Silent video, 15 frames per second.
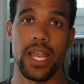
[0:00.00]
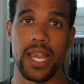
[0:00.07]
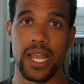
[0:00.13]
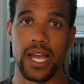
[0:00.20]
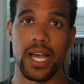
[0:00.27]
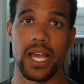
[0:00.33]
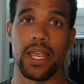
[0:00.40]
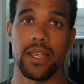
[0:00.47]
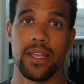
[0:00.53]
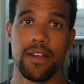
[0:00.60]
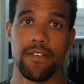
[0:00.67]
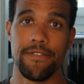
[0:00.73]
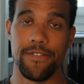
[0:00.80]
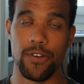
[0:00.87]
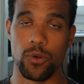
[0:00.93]
AI
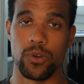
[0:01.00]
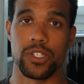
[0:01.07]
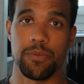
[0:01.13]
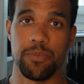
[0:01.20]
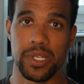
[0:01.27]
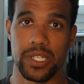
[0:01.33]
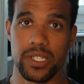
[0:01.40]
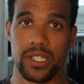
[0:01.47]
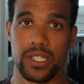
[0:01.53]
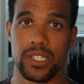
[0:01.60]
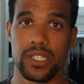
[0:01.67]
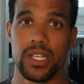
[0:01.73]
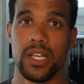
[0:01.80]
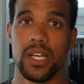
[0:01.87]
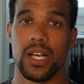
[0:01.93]
focused
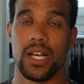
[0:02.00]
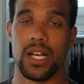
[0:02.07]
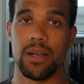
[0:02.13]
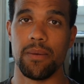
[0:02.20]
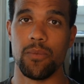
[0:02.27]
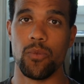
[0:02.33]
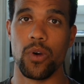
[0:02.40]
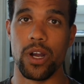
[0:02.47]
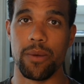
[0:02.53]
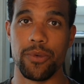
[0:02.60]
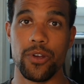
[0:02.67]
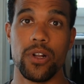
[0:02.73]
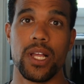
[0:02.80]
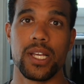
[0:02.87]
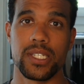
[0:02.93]
business, where I'm
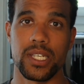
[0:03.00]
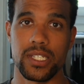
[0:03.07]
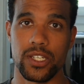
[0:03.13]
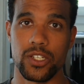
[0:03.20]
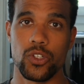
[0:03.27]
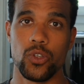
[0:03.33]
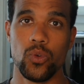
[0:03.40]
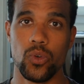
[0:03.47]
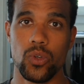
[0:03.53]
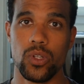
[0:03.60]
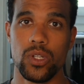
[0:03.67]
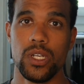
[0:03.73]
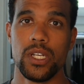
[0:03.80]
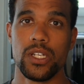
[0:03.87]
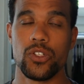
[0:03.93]
utilizing it as a
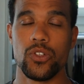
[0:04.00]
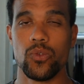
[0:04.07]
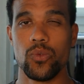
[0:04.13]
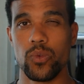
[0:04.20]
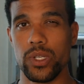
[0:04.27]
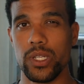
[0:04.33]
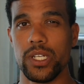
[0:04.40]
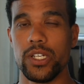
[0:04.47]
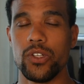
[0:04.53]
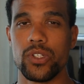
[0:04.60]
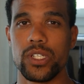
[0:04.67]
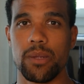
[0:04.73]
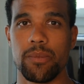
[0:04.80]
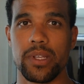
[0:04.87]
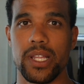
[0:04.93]
tool to really do
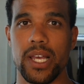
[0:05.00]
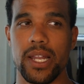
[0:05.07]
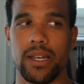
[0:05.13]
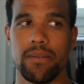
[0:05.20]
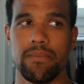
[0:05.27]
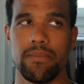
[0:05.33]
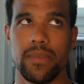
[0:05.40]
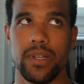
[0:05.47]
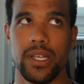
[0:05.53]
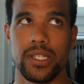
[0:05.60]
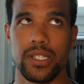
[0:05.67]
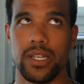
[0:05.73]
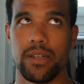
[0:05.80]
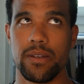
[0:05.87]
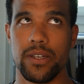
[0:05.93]
something that
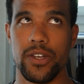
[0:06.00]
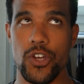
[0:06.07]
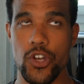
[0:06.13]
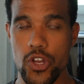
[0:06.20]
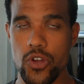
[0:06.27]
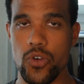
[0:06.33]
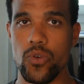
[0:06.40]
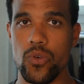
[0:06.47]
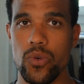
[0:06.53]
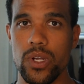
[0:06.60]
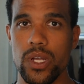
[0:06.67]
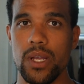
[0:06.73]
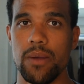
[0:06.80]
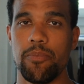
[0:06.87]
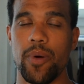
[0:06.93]
isn't new,
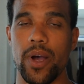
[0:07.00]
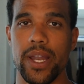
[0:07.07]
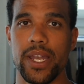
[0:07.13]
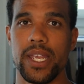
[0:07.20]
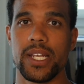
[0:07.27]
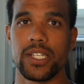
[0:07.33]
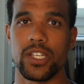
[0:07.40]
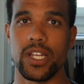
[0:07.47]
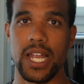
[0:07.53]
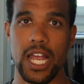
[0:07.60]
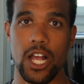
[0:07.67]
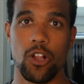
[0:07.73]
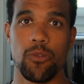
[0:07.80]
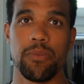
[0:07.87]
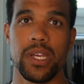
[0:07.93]
but it's going to
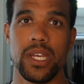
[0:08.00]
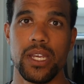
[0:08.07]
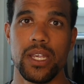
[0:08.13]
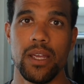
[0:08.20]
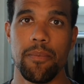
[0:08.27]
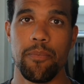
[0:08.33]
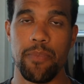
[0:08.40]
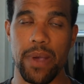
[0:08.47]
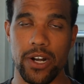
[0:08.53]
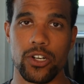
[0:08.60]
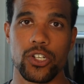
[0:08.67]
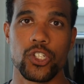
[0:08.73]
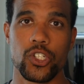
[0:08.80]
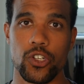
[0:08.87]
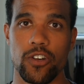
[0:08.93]
help me better
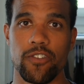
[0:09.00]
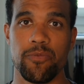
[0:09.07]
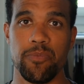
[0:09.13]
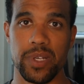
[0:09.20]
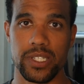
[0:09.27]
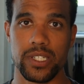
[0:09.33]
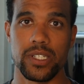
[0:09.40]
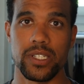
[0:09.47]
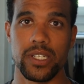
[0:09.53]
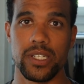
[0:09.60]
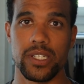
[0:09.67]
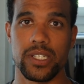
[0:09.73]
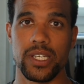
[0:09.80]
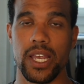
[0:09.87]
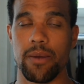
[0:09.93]
serve
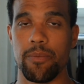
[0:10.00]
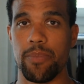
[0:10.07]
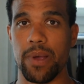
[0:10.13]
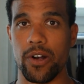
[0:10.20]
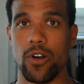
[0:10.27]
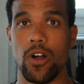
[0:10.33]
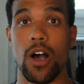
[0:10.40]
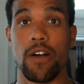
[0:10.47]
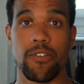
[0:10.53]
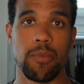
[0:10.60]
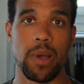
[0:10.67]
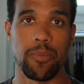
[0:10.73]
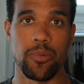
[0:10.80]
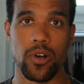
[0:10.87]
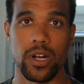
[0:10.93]
businesses and better offer
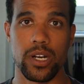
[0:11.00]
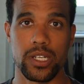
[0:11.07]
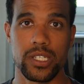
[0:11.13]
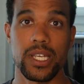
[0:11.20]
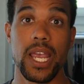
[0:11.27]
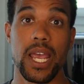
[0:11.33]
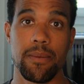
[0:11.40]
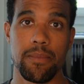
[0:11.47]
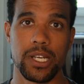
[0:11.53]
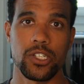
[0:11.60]
my products and my